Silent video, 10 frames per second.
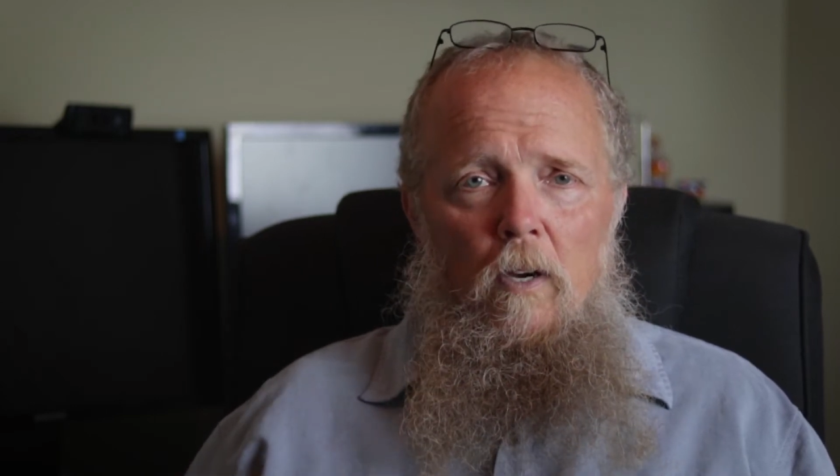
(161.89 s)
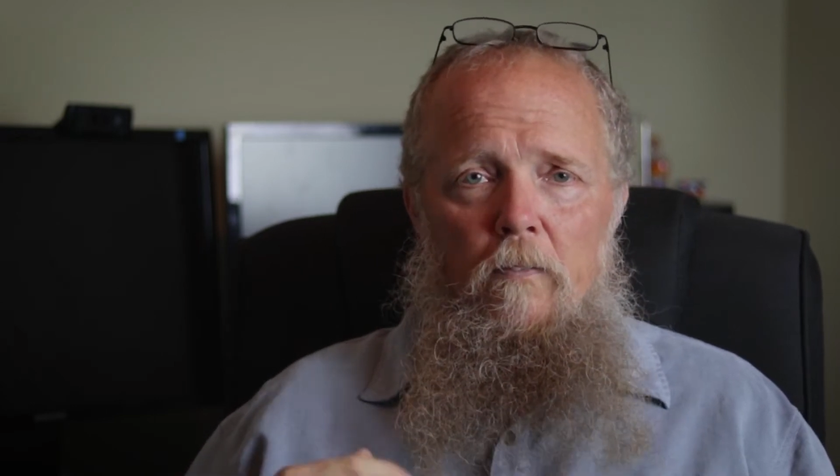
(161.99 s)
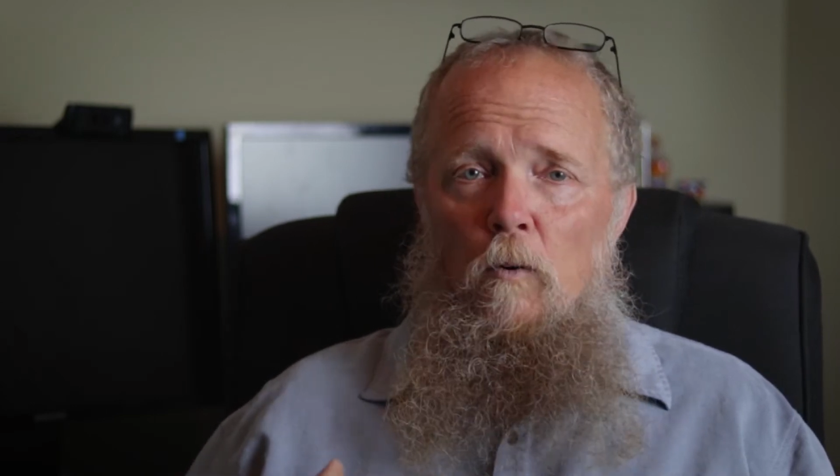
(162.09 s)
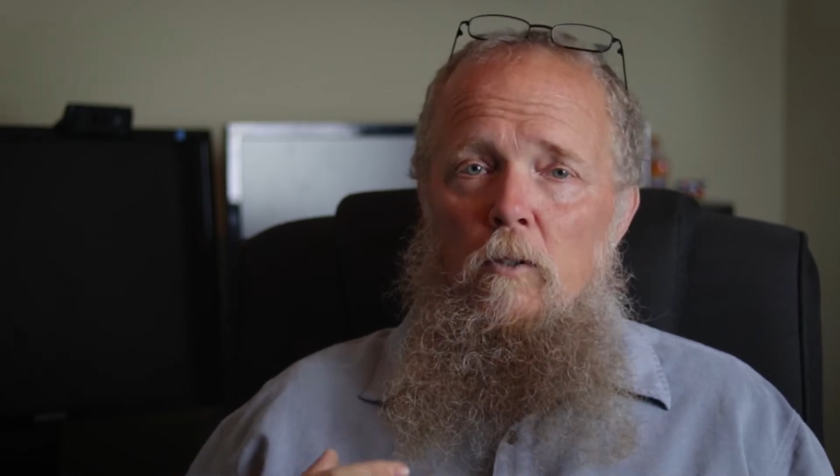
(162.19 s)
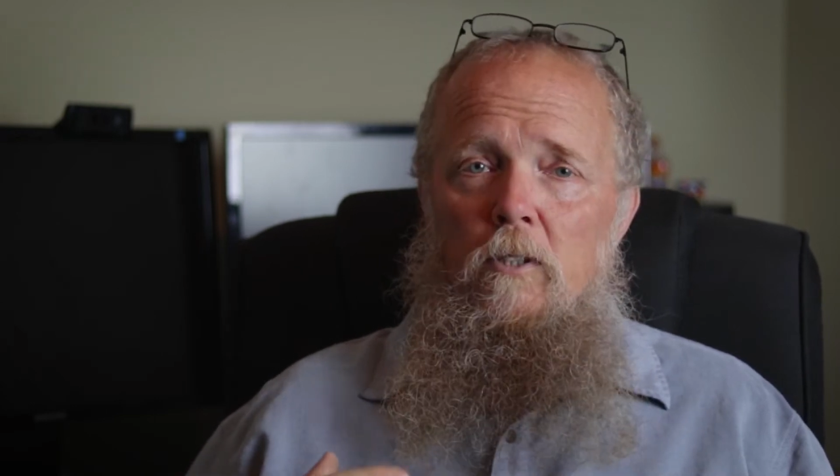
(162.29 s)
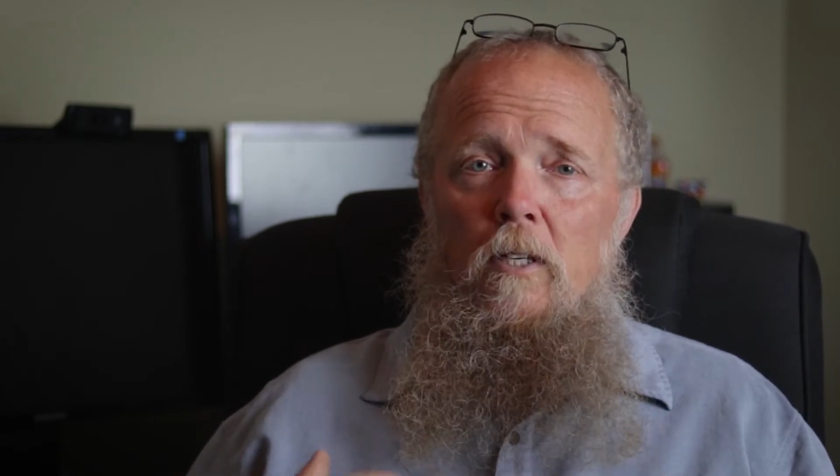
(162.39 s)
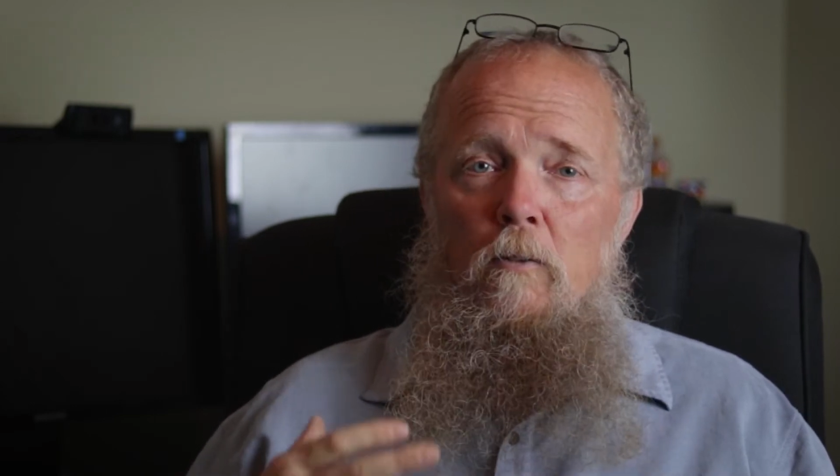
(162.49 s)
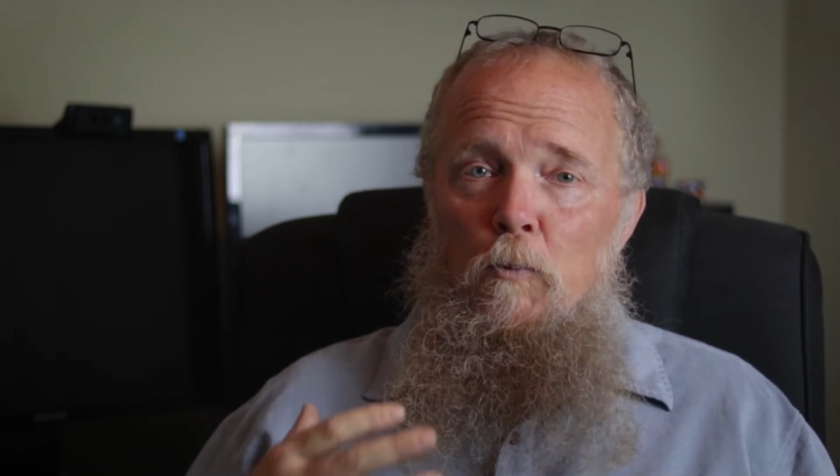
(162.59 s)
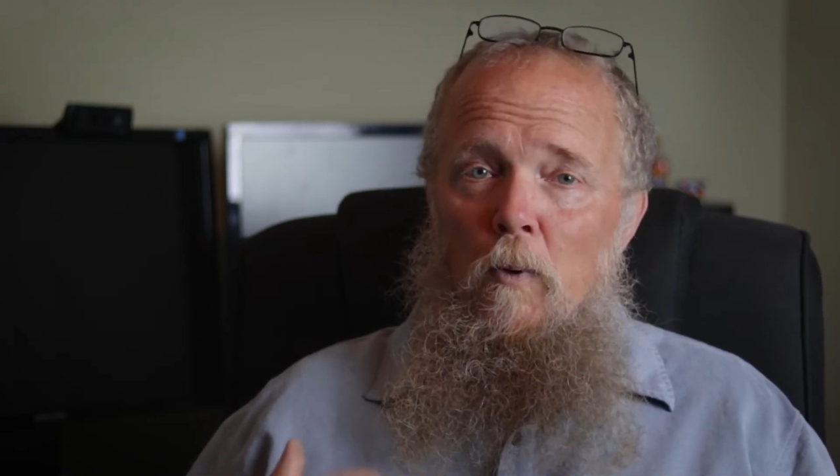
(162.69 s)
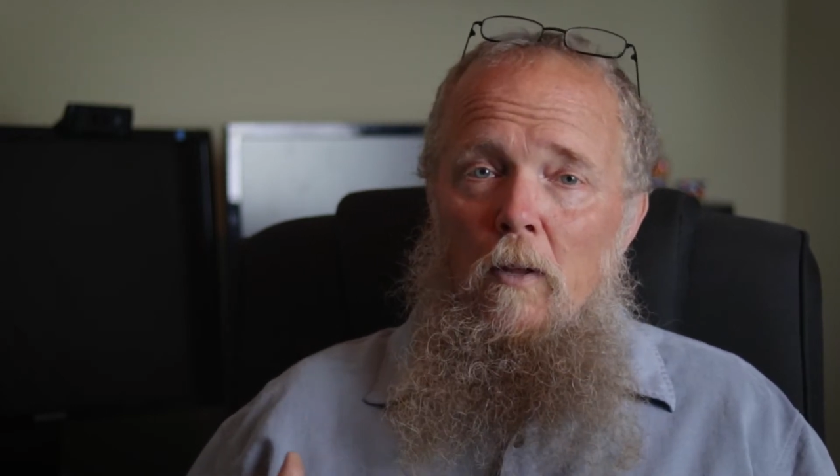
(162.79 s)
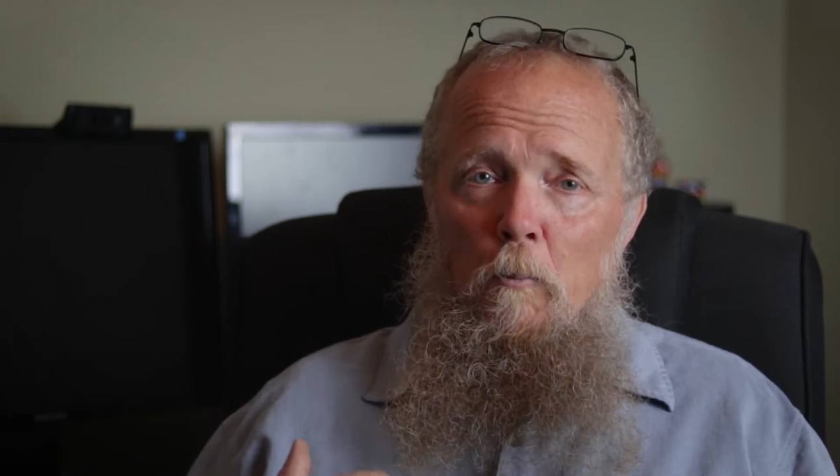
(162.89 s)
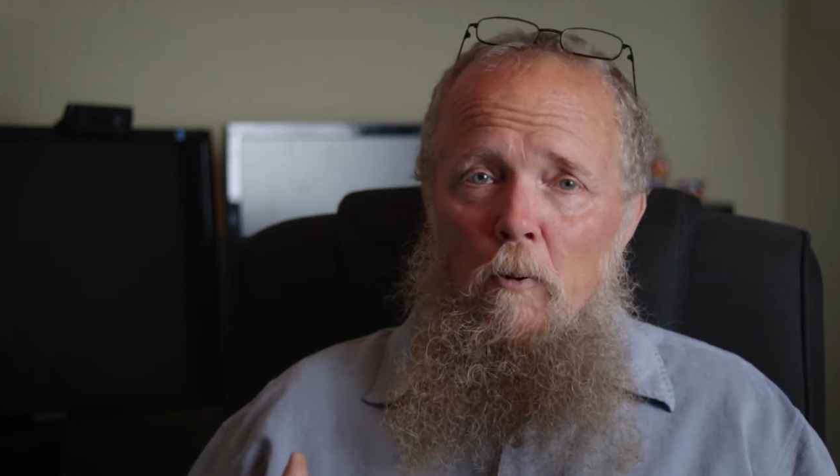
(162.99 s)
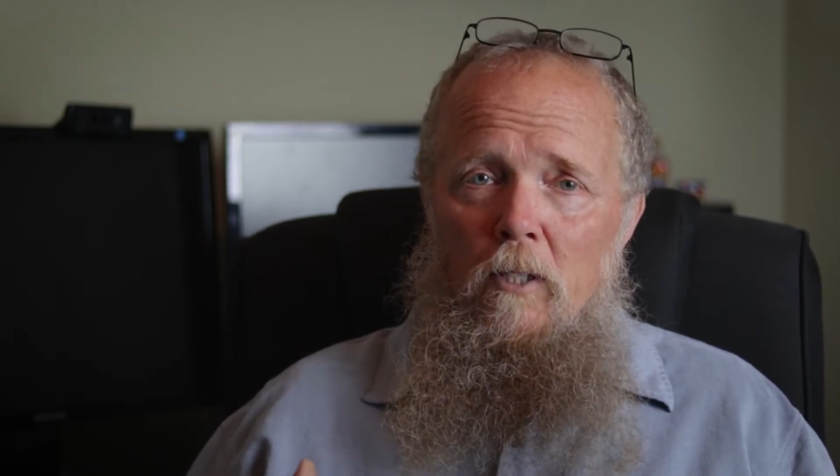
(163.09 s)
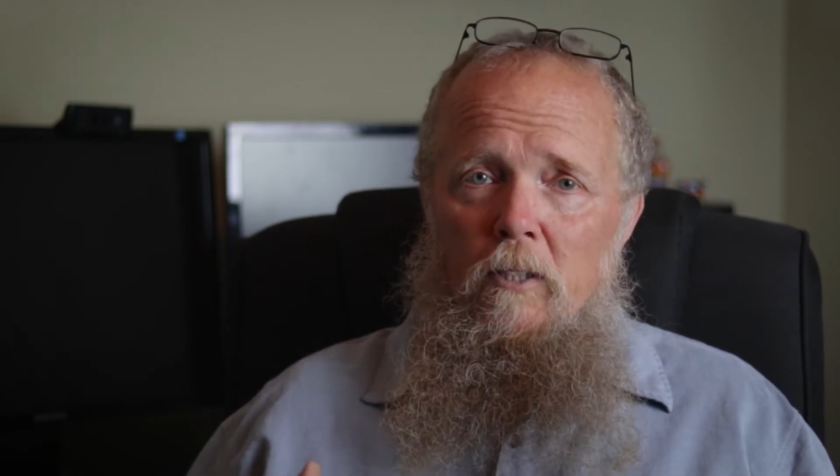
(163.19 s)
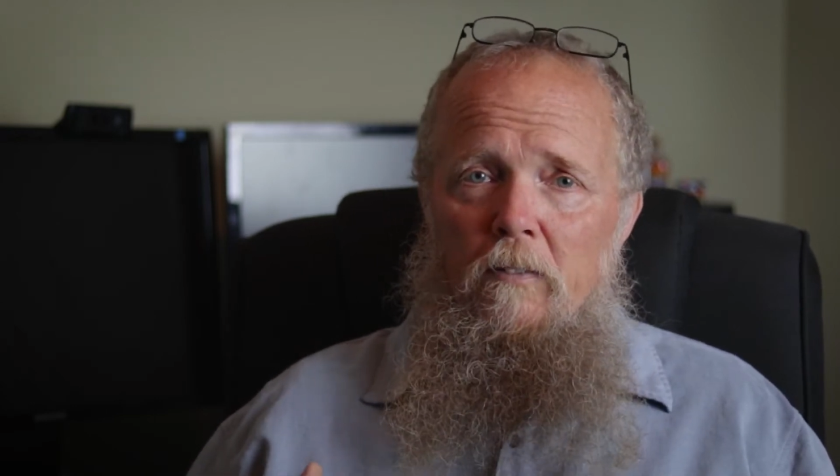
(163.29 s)
Unfortunately, it was rather
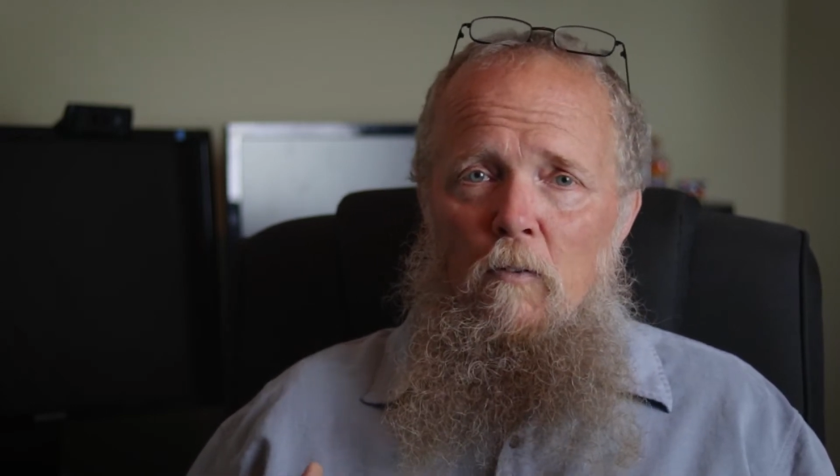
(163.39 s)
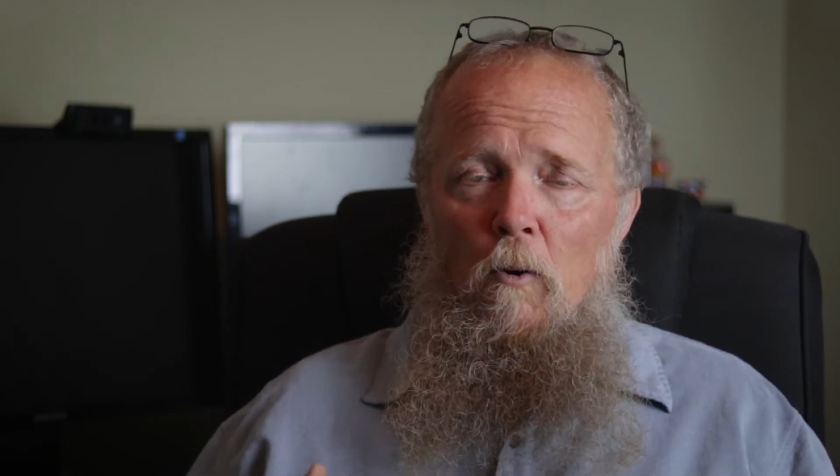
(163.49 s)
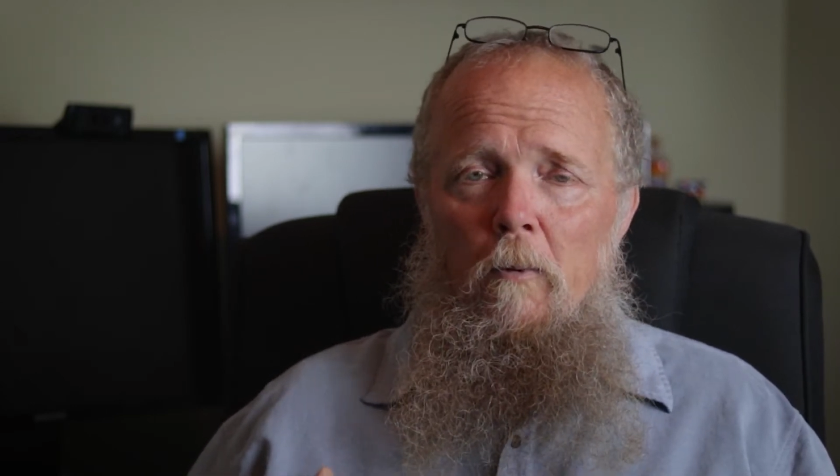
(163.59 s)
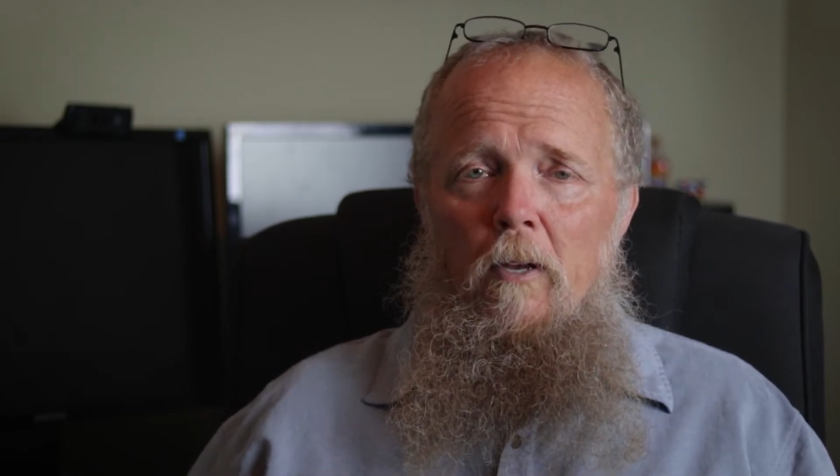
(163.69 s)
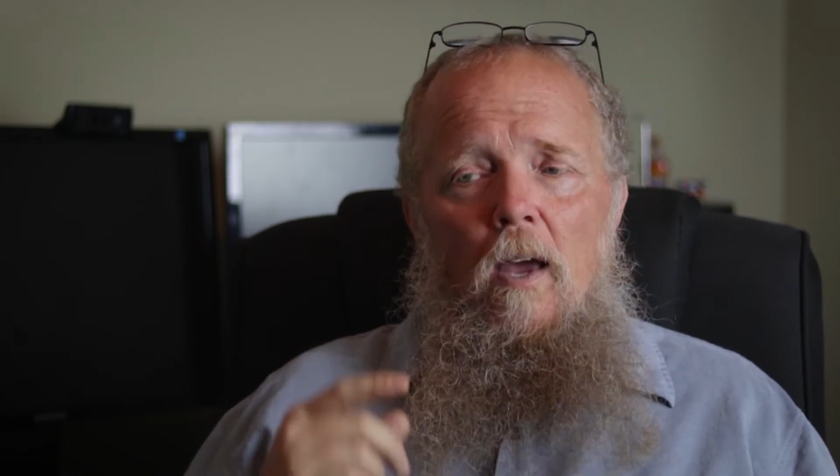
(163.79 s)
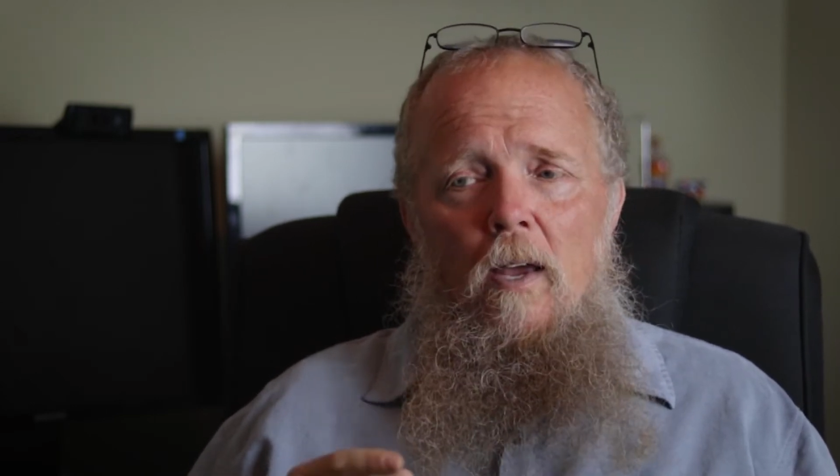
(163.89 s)
pricey for me,